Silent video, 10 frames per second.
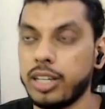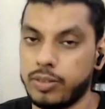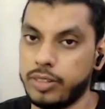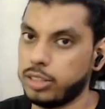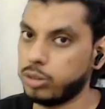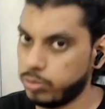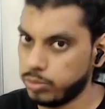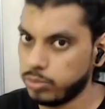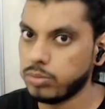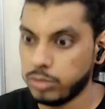So
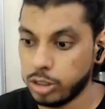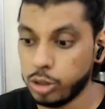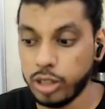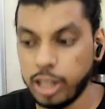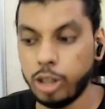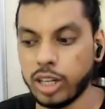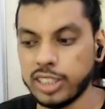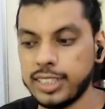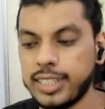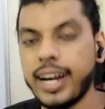you need to
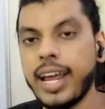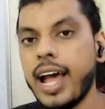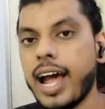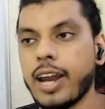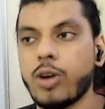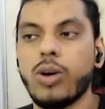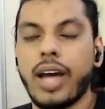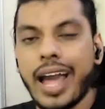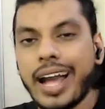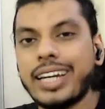consider that and go
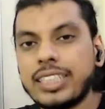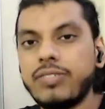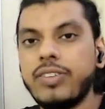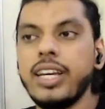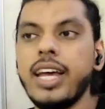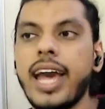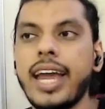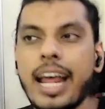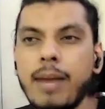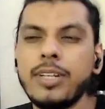aggressively
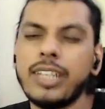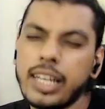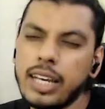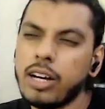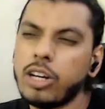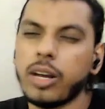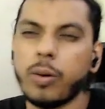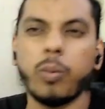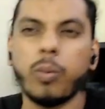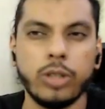and help is like, okay,